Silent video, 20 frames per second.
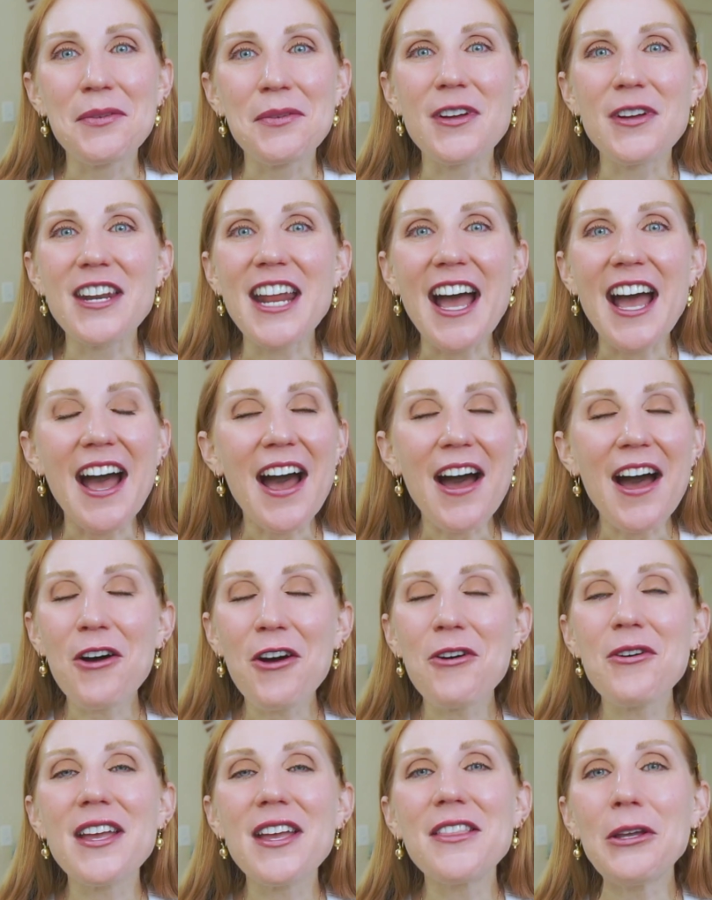But
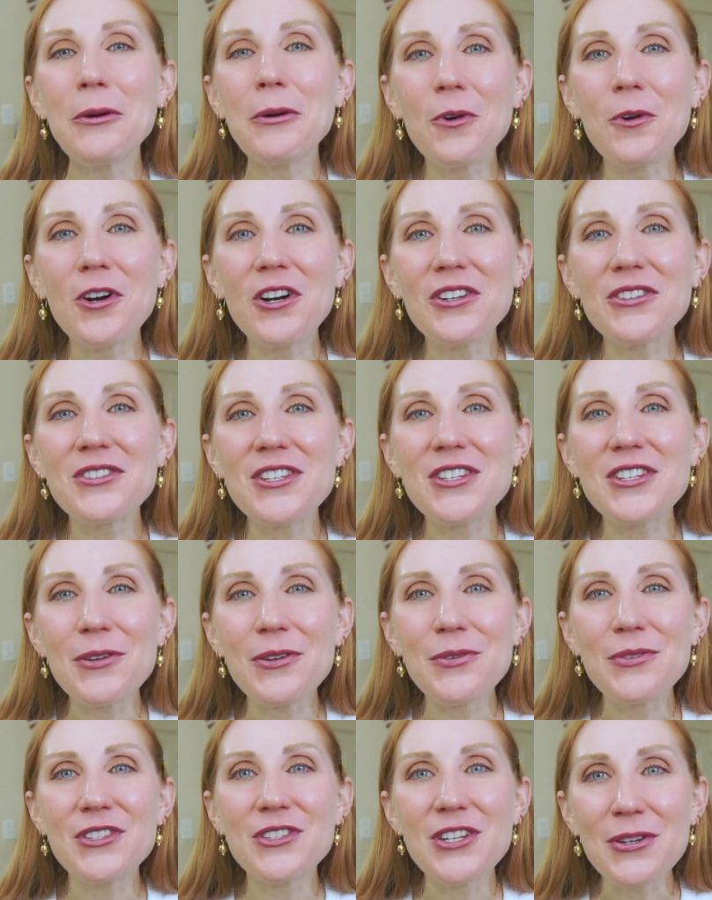how in the world do
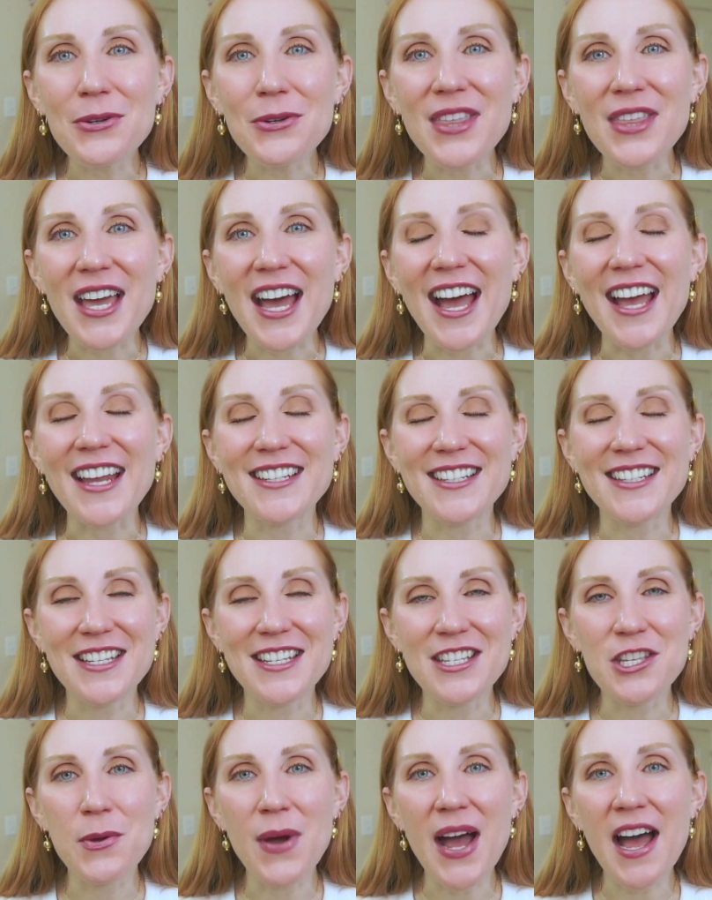you do that?
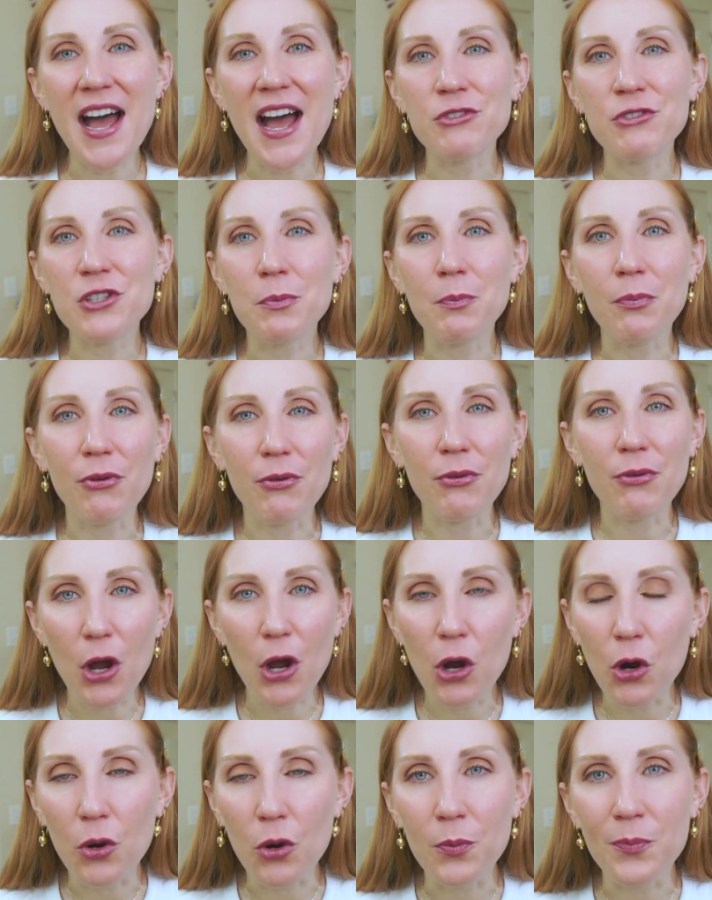You have to
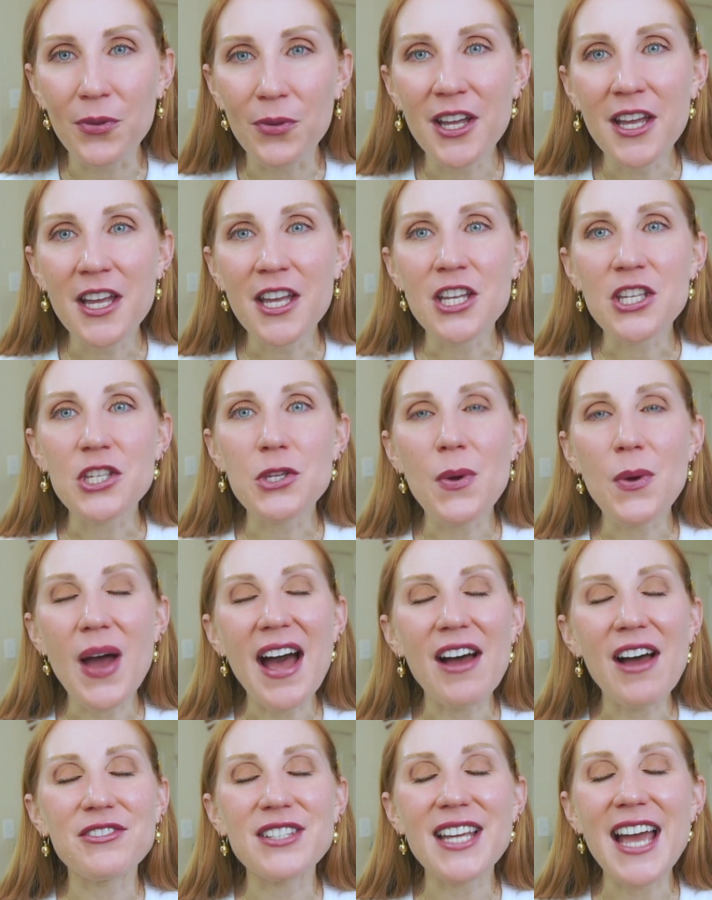probe, you
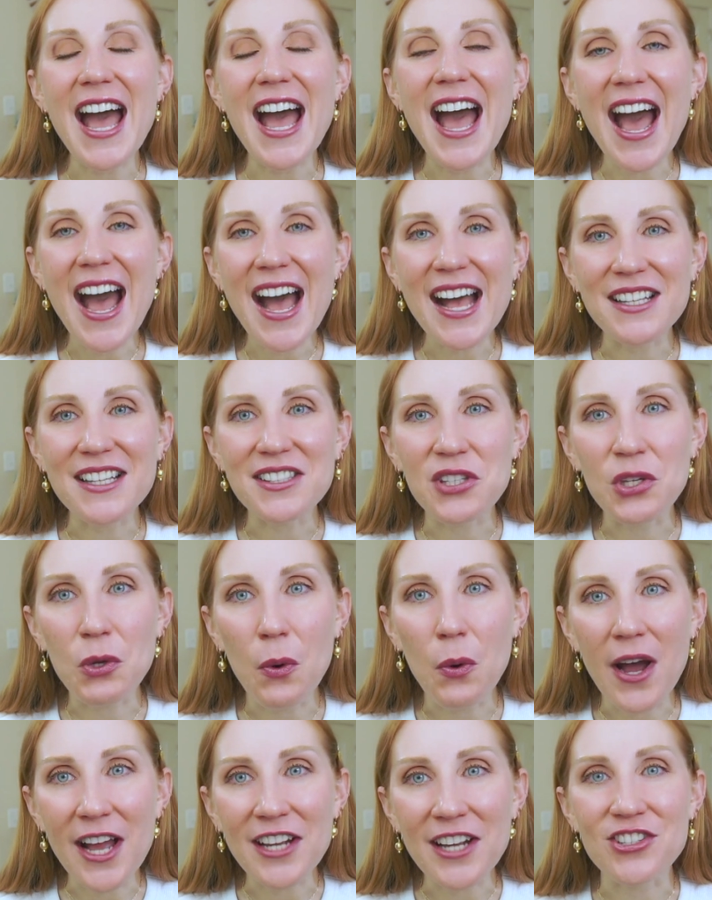have to ask
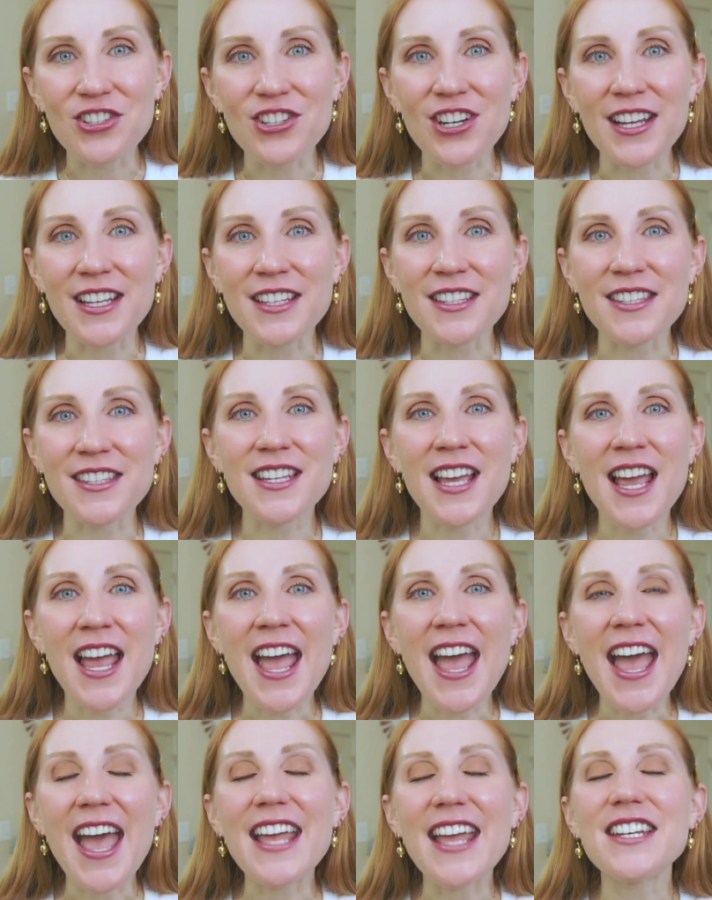questions
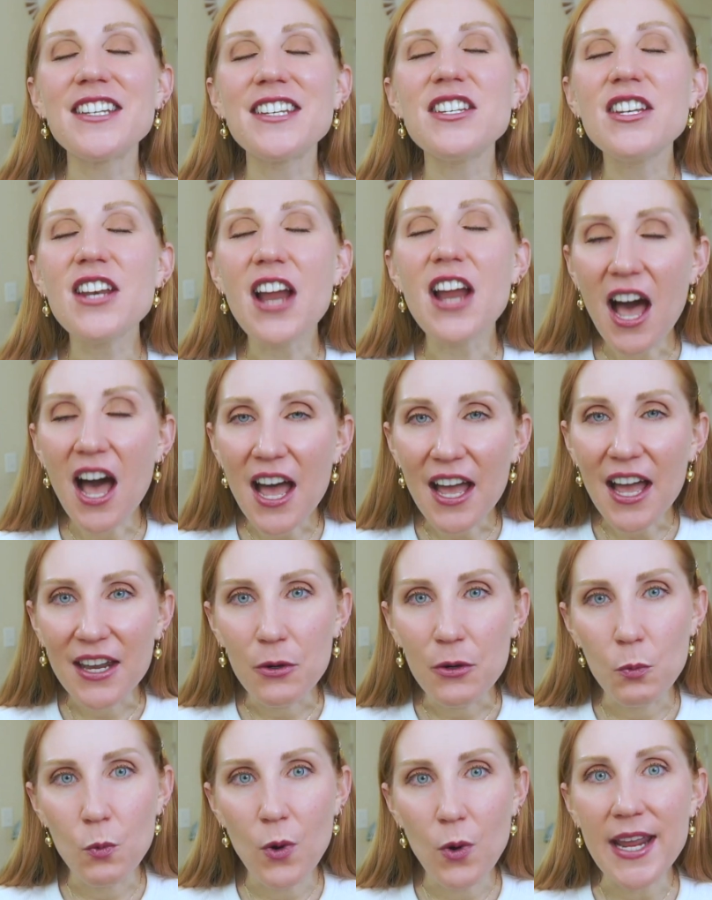and not
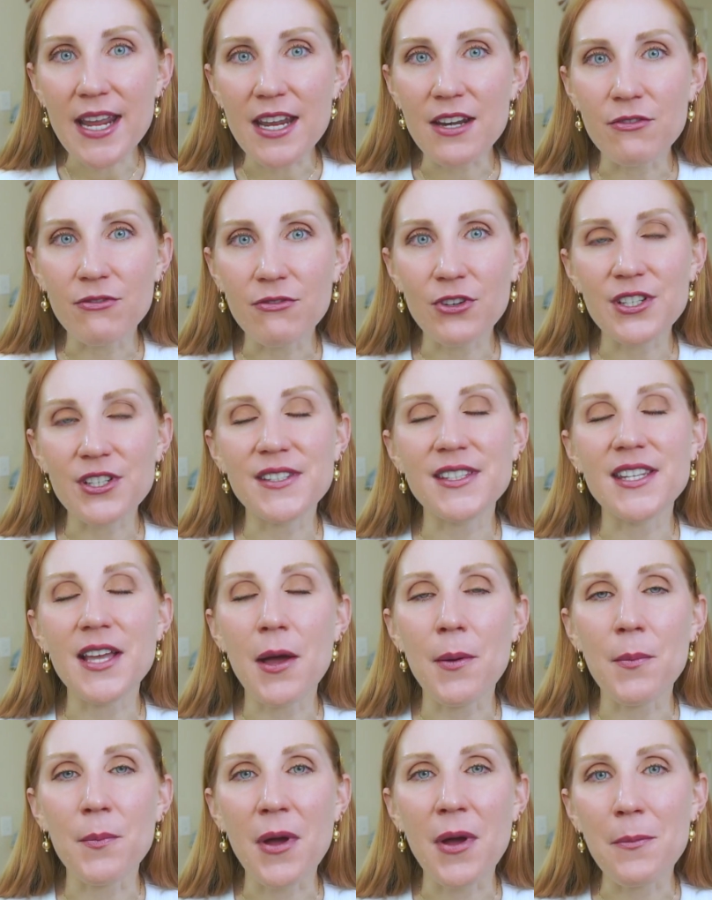wait for
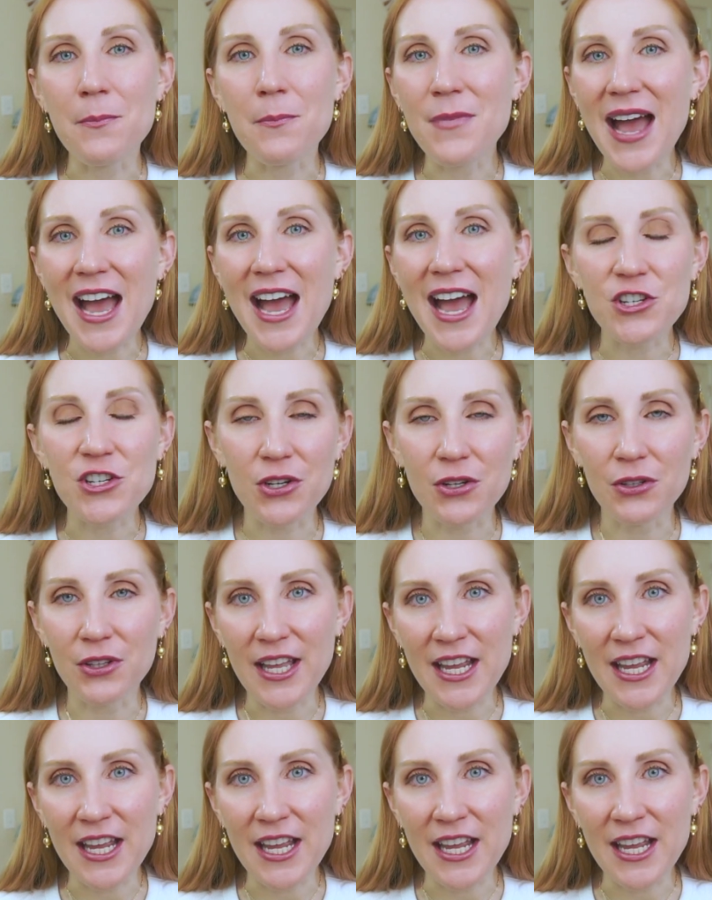some magical